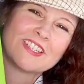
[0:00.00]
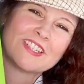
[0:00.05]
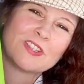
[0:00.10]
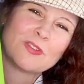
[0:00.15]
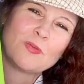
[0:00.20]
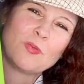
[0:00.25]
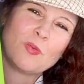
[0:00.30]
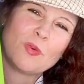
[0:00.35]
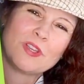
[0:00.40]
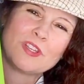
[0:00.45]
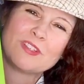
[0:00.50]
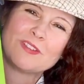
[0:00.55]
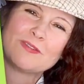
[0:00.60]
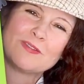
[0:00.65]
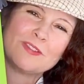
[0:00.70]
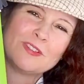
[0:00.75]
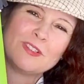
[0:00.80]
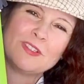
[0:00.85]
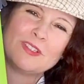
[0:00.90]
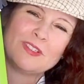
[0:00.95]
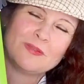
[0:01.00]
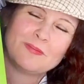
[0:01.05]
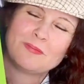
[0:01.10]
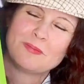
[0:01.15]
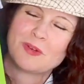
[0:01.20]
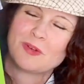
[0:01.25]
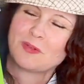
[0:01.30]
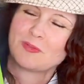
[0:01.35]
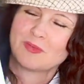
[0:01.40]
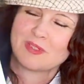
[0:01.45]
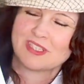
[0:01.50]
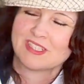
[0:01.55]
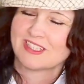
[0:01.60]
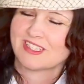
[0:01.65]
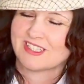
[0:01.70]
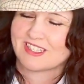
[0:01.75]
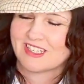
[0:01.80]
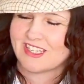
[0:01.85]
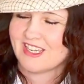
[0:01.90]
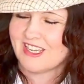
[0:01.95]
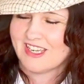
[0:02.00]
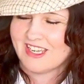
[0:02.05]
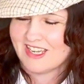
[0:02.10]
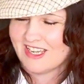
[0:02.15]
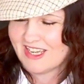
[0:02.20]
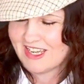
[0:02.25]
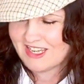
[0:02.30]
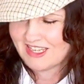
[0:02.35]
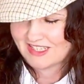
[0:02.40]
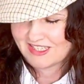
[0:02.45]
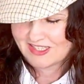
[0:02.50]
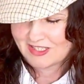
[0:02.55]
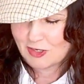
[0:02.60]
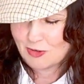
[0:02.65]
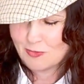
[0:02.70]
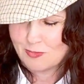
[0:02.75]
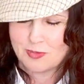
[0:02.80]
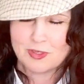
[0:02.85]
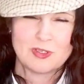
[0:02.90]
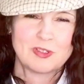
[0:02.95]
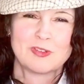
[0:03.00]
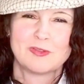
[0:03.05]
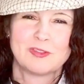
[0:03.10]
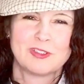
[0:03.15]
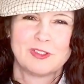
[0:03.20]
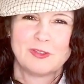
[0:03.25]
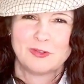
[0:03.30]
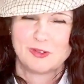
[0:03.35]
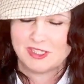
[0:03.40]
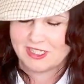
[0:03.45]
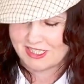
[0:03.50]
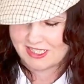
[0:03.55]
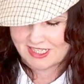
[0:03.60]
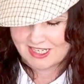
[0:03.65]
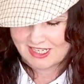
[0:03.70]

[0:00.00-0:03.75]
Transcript: a wonderful moment. So beautifully written. I